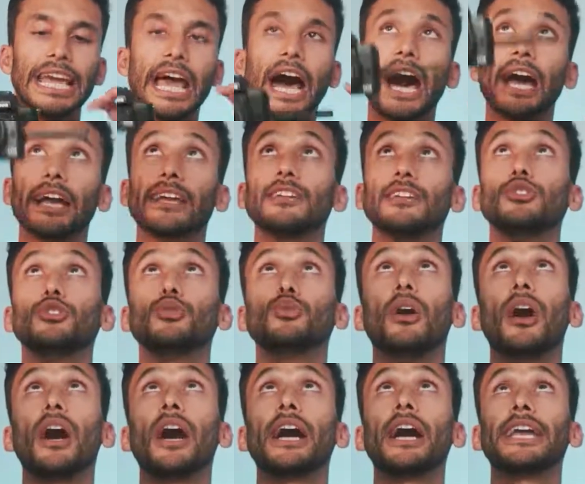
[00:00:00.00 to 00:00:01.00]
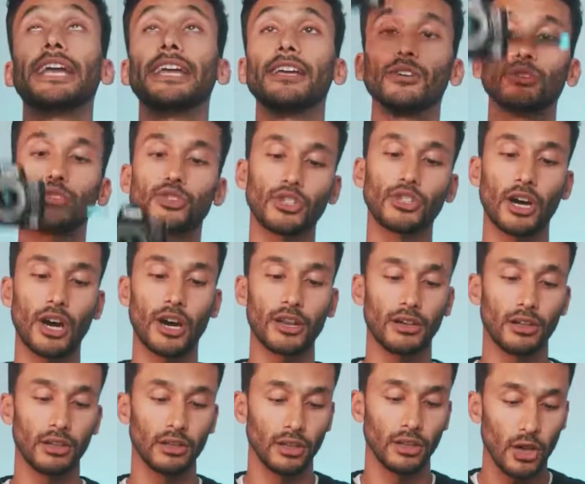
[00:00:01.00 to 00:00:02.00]
I can do a high angle shot,
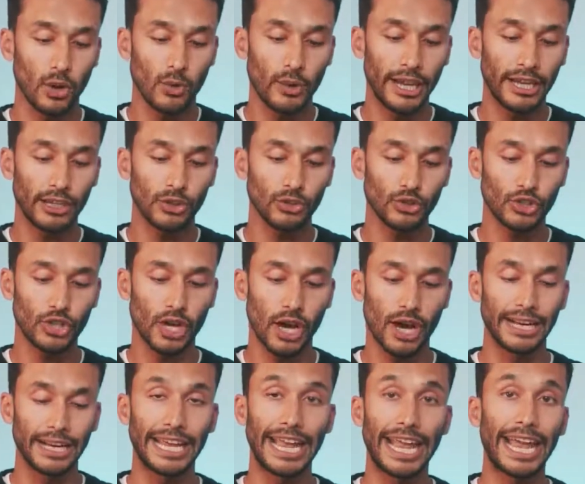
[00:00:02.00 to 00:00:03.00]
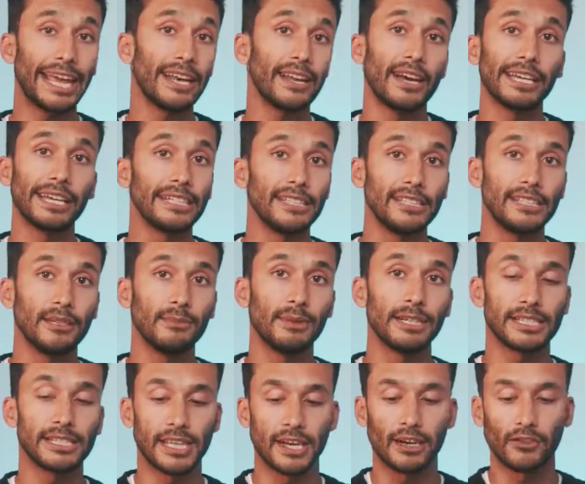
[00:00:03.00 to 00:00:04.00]
a low angle shot, and I can see
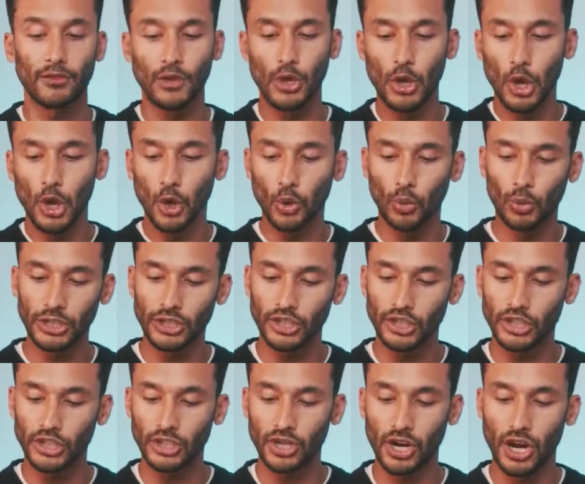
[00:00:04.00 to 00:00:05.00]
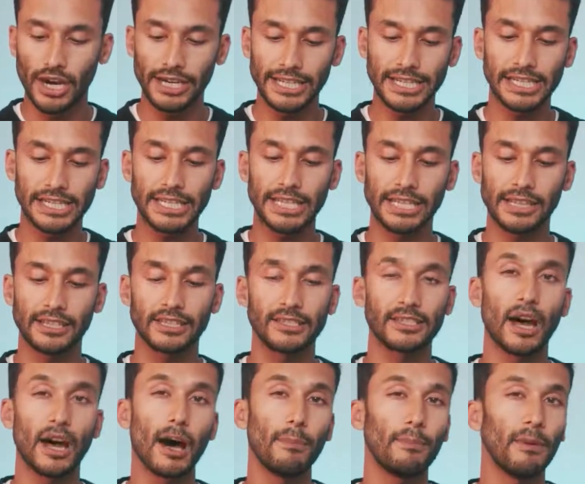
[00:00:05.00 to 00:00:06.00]
myself, which honestly, this
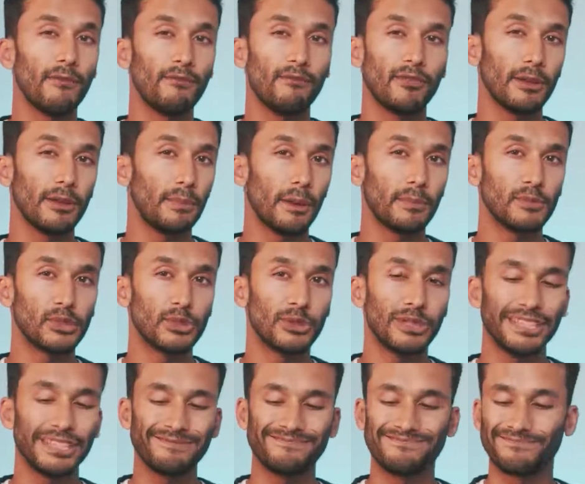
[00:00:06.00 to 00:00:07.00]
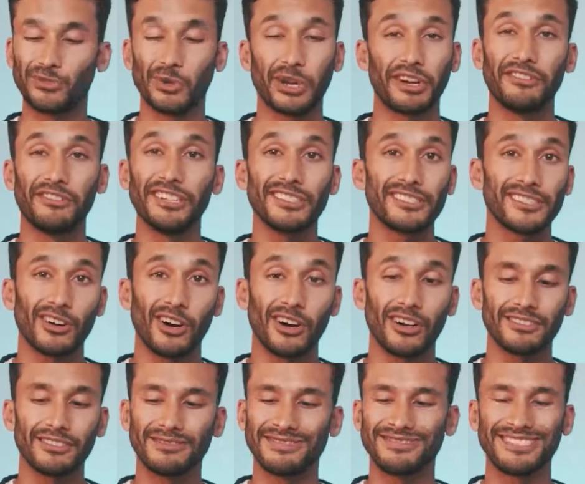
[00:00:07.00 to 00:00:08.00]
top up flip up screen, whatever it's
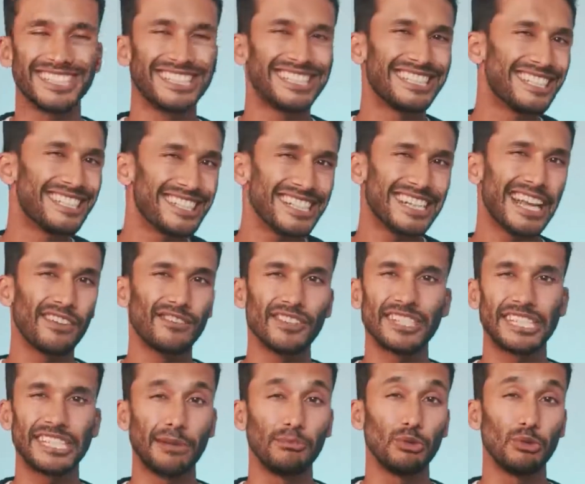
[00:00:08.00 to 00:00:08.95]
called, just doesn't have the same